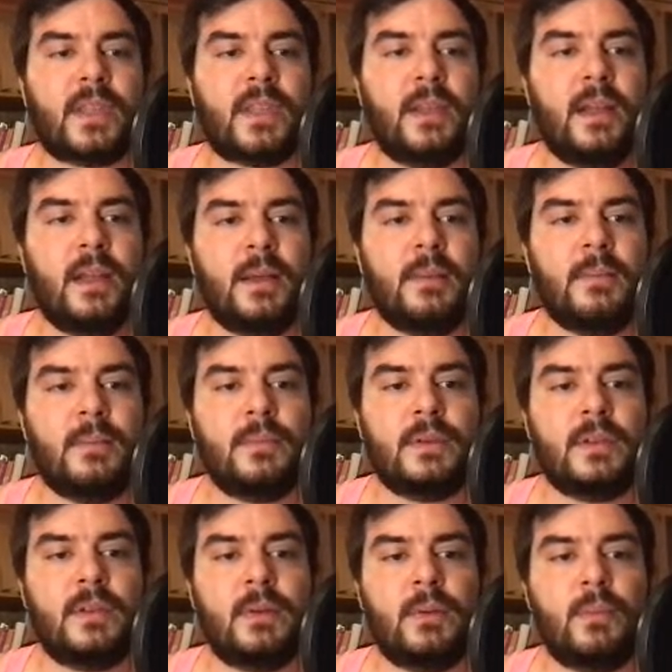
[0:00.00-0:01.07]
Um,
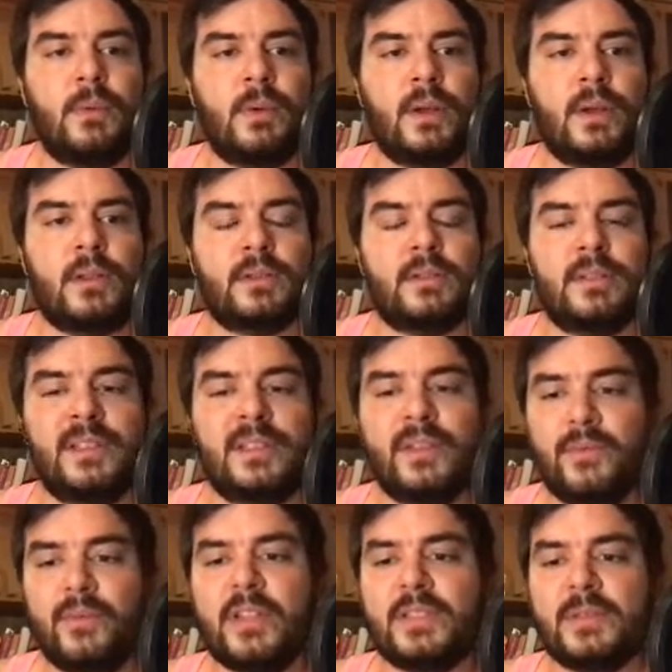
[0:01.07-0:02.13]
the
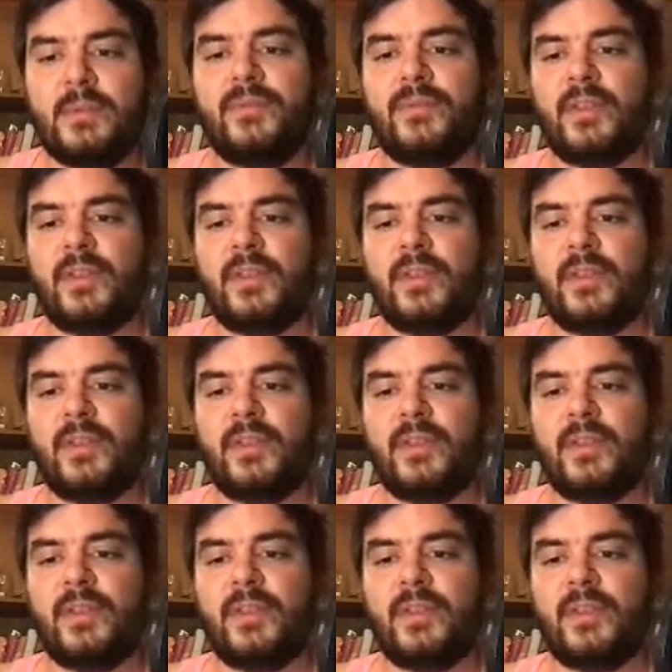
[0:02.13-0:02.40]
difference with the